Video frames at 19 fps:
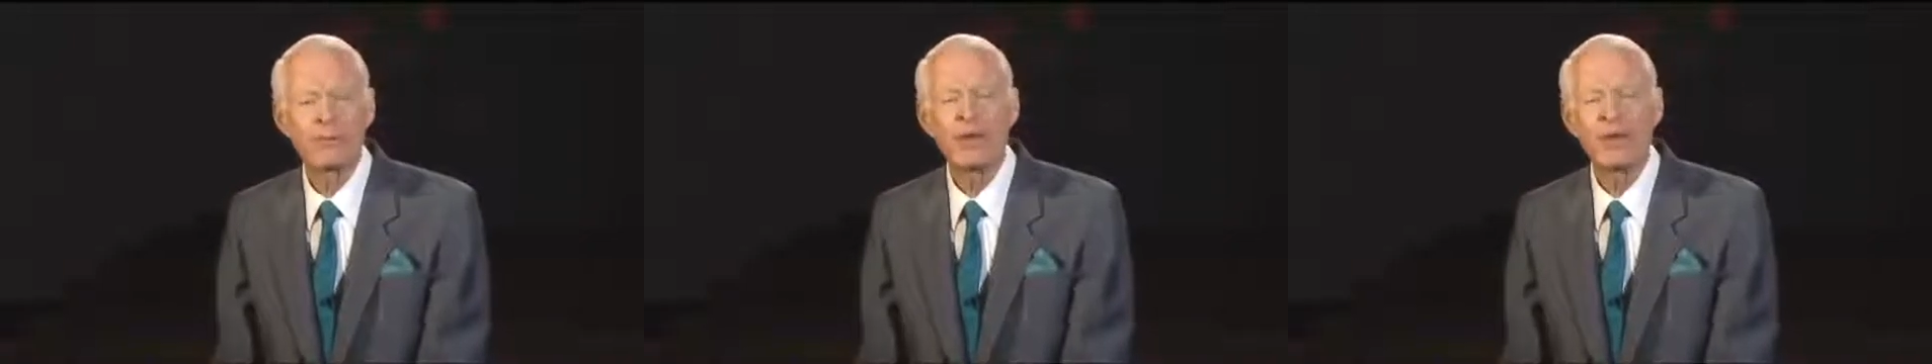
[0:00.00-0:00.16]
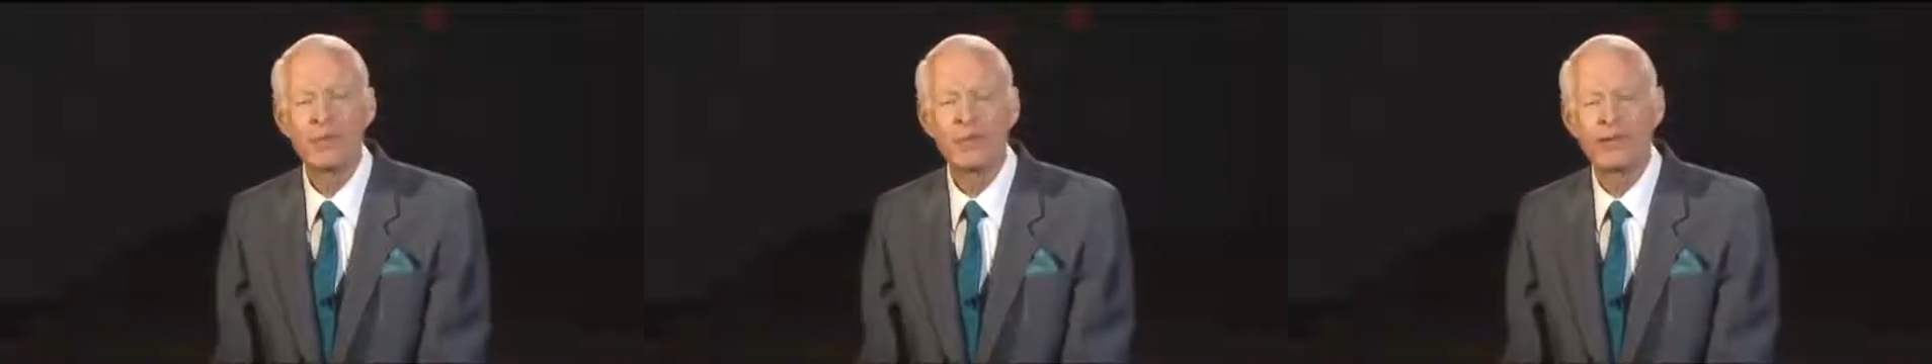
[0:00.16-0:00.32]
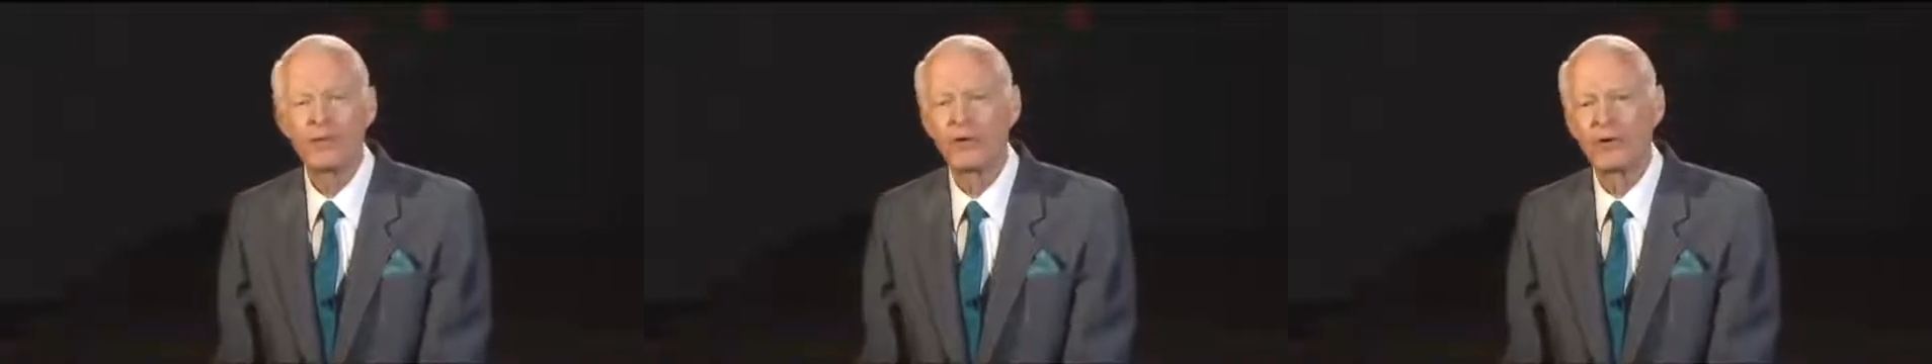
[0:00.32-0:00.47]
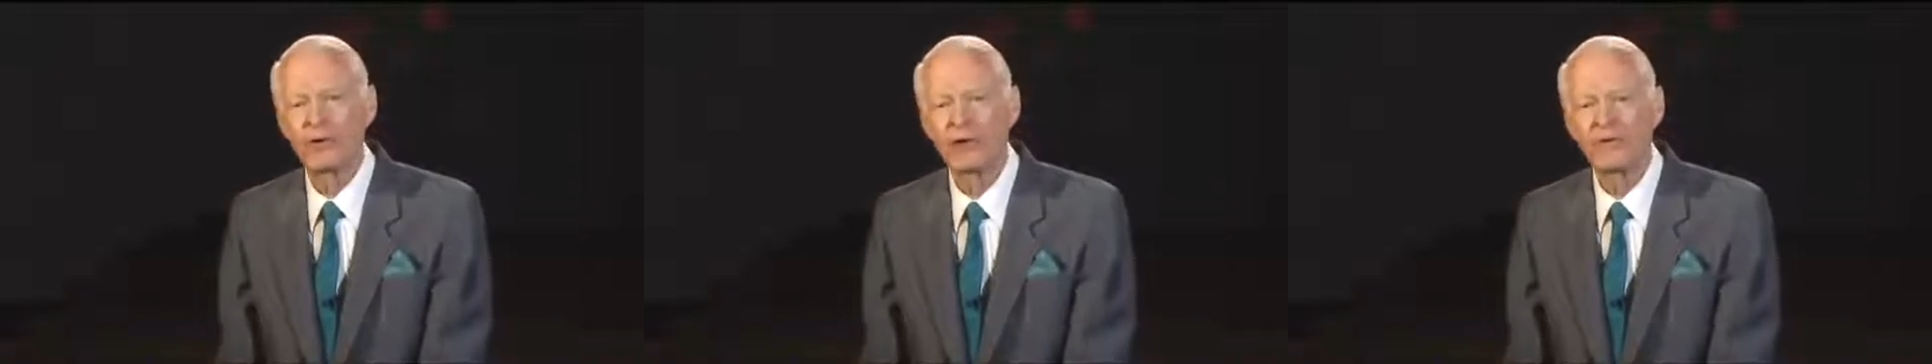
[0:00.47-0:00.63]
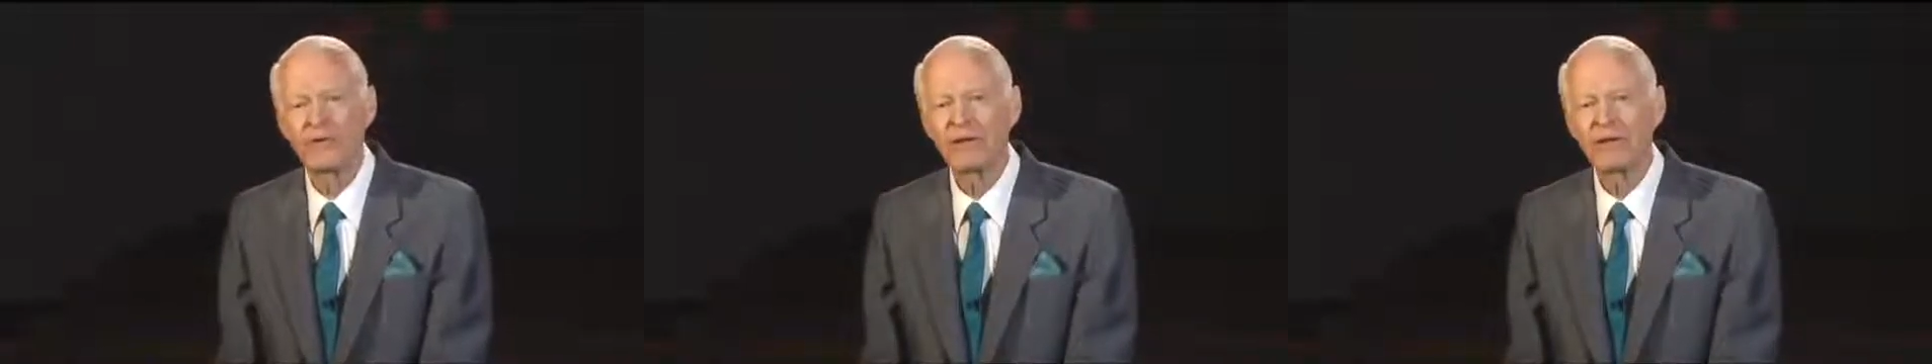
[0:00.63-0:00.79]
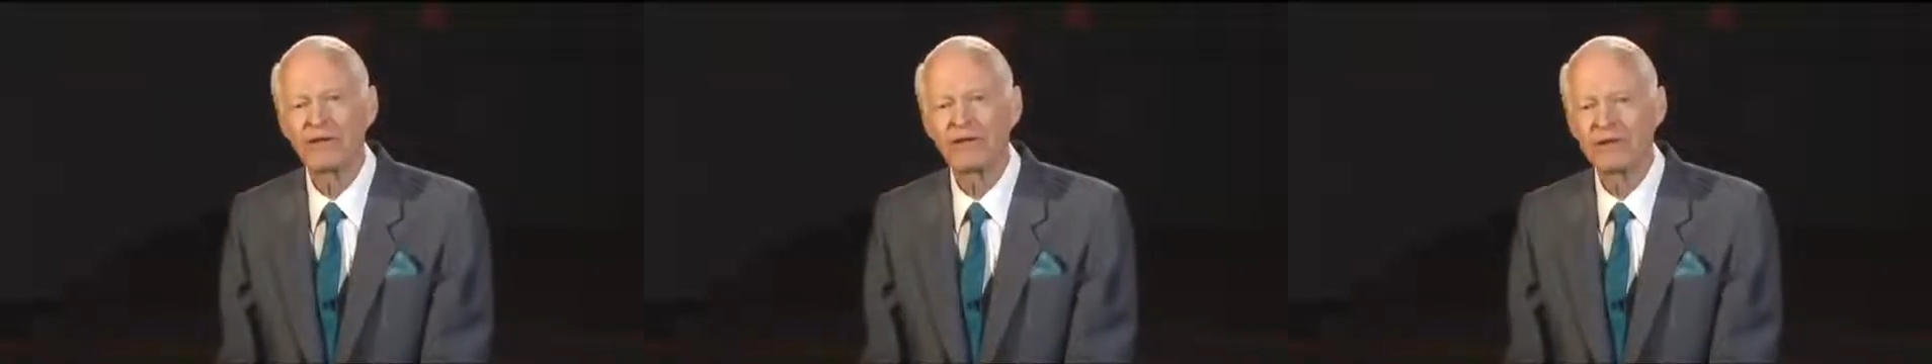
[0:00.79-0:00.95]
be before
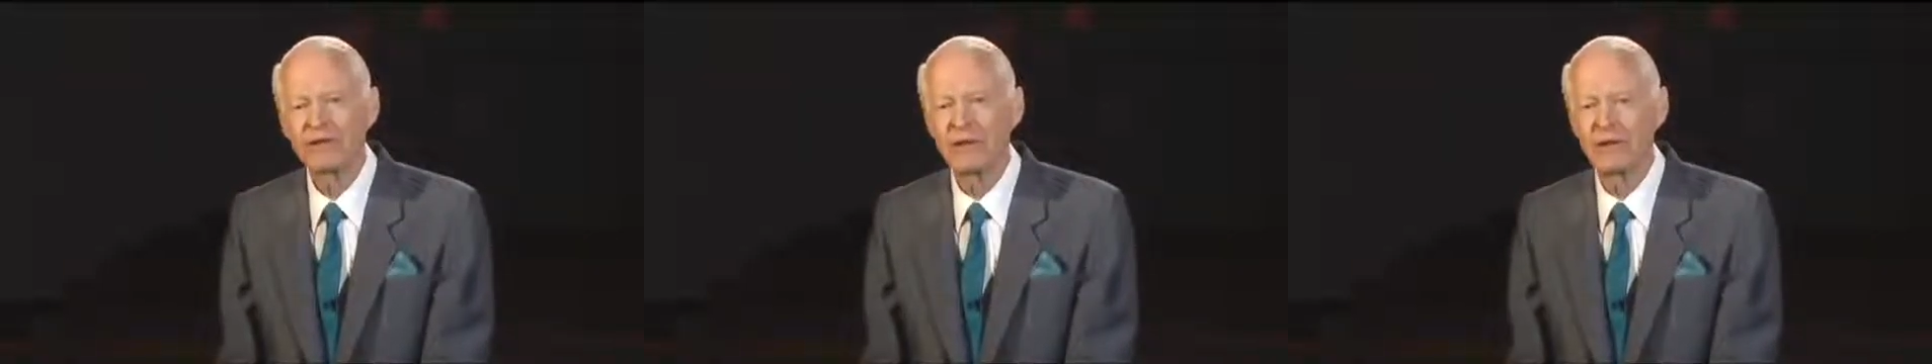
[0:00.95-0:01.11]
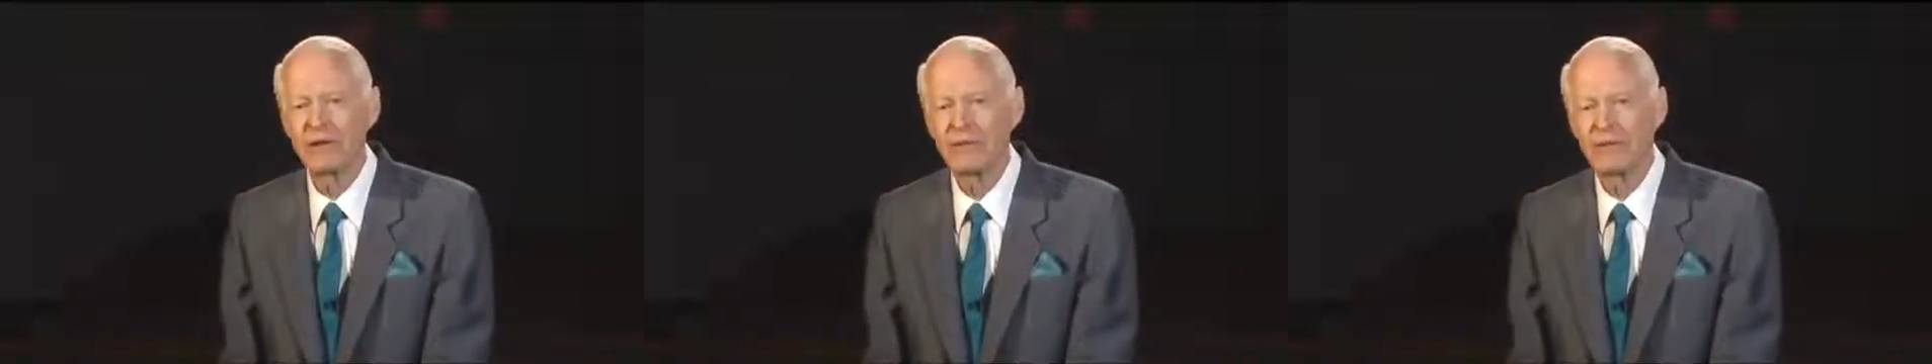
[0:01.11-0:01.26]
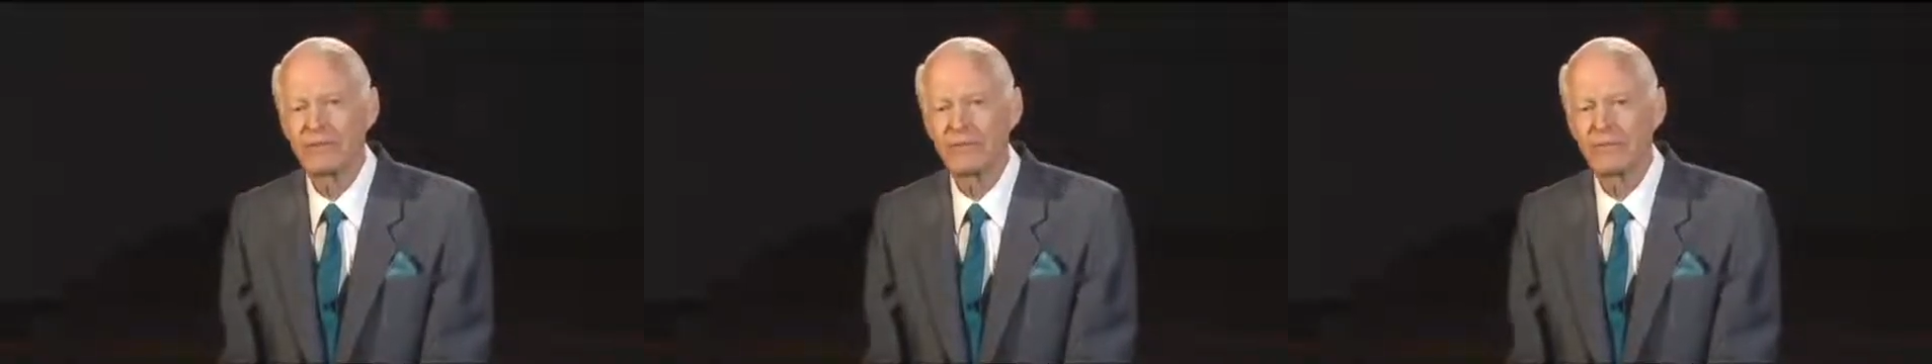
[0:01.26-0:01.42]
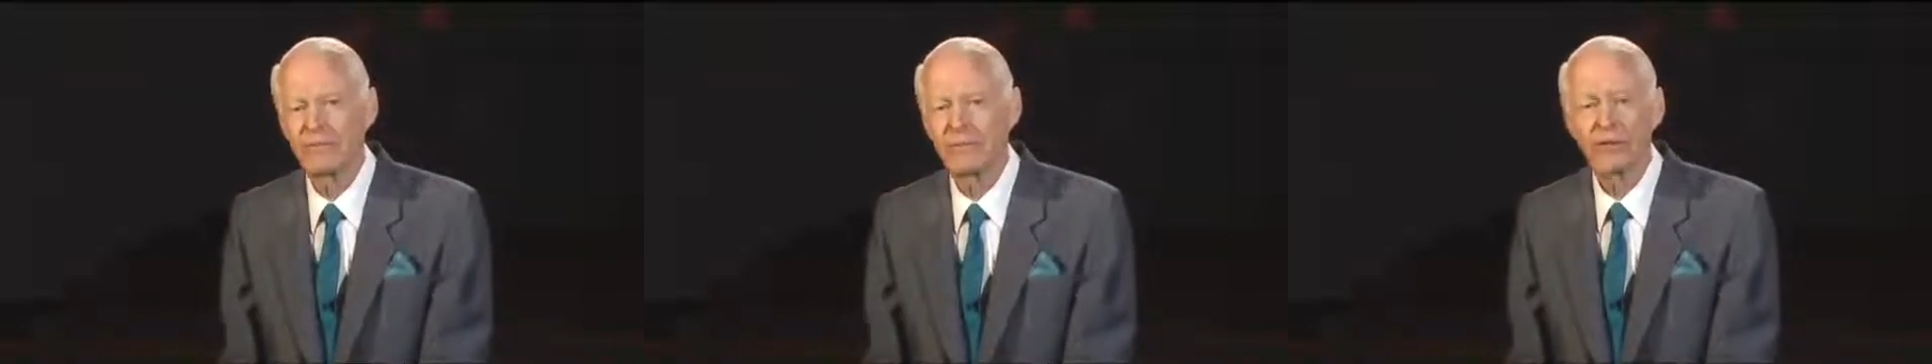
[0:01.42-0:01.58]
it ever gets there.